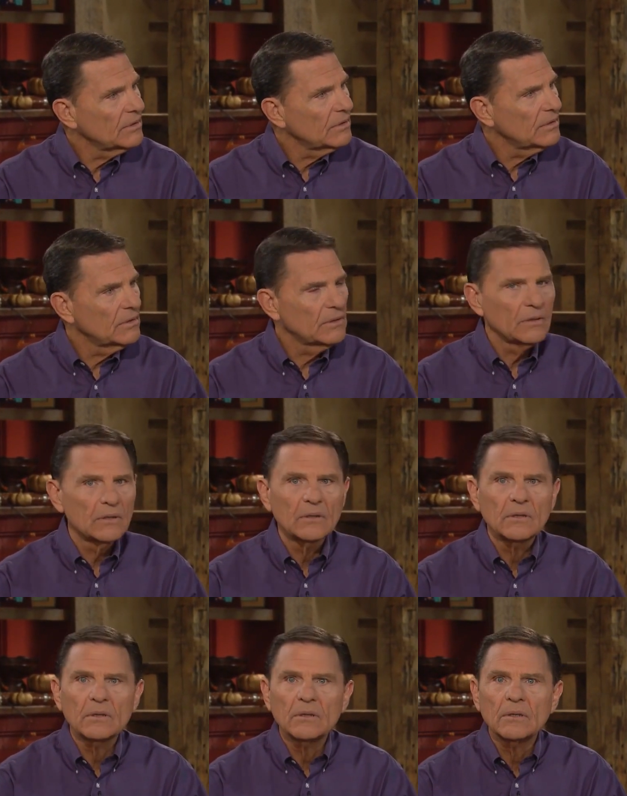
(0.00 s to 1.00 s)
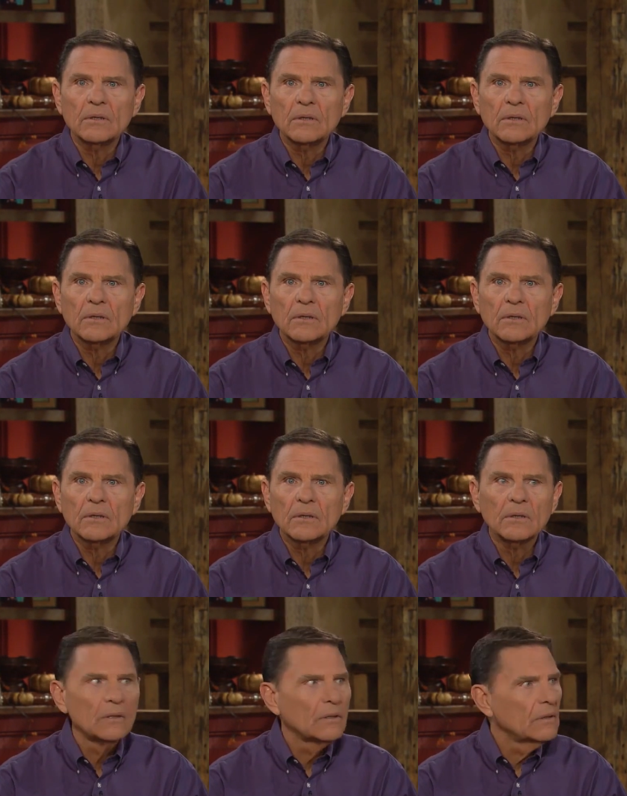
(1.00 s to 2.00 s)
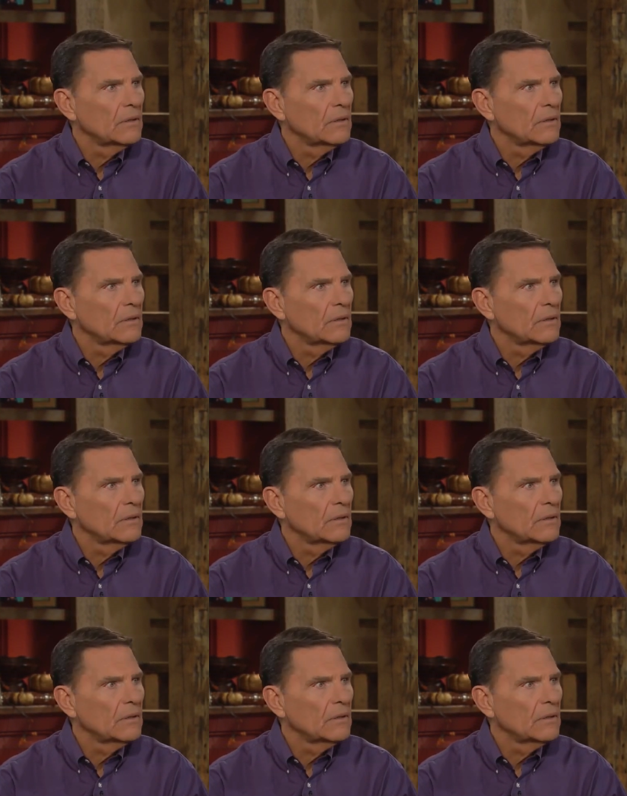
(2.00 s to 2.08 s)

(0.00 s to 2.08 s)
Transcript: (no one is talking)